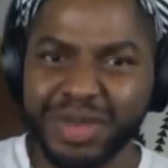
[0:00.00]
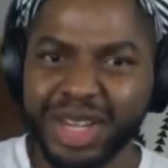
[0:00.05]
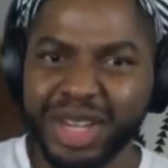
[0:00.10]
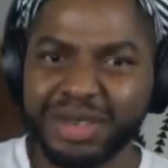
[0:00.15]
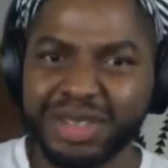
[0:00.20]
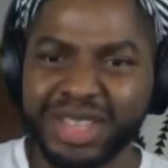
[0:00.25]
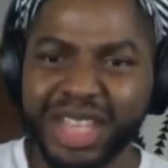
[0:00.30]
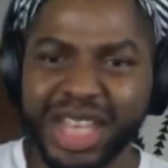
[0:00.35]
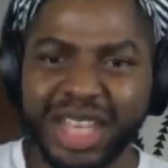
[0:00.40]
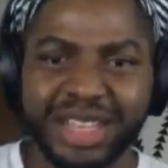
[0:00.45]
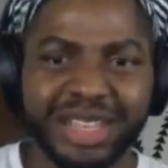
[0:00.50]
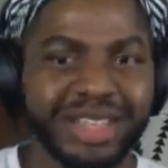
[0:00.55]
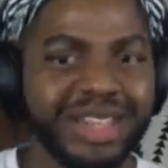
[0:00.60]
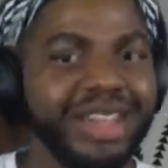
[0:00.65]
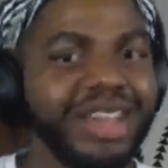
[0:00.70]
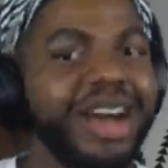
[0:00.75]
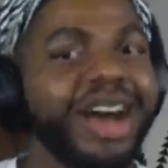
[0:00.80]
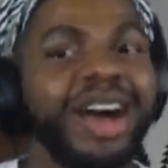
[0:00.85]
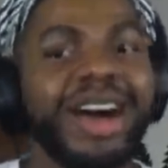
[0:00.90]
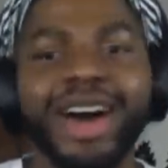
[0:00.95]
and I was like,
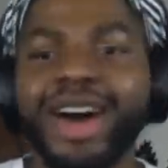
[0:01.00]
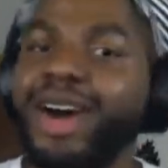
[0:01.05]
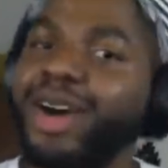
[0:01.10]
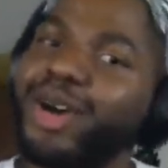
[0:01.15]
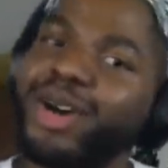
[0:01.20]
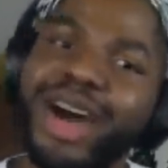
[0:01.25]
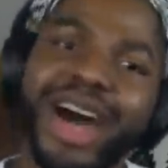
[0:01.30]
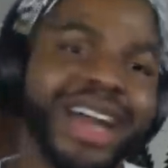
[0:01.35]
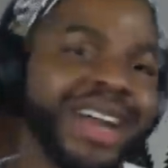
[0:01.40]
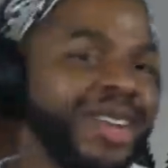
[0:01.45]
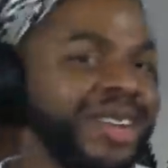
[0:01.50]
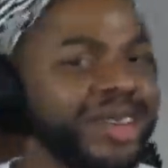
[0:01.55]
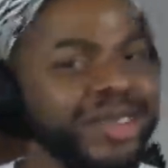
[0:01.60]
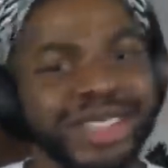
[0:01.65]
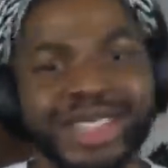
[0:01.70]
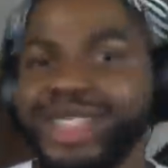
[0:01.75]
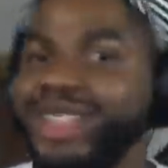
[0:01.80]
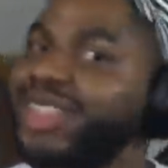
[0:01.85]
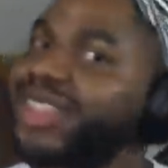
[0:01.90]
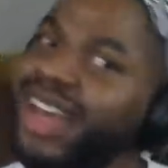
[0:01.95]
no, I don't know
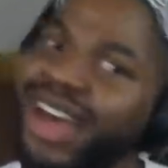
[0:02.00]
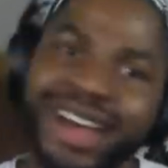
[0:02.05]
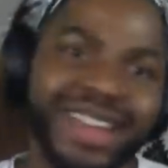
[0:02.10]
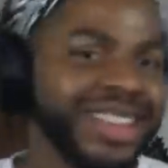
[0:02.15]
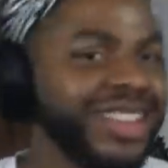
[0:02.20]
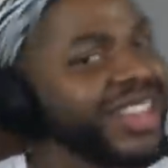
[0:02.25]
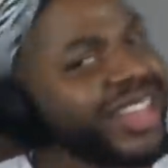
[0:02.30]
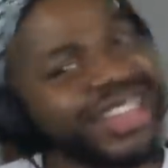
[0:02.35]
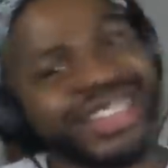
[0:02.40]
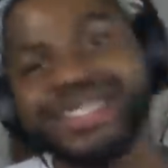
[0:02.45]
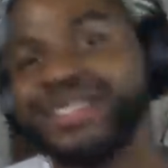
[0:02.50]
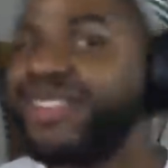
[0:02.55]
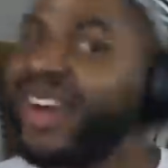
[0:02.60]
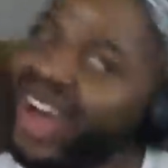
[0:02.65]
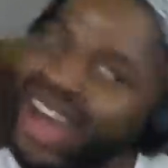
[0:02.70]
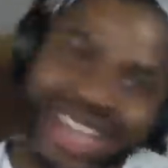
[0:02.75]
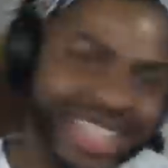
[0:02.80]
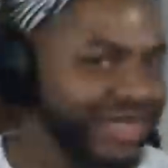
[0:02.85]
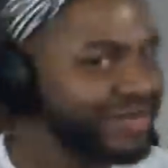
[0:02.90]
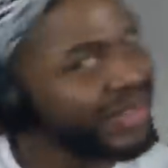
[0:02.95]
what you thought this
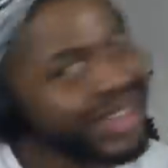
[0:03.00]
was,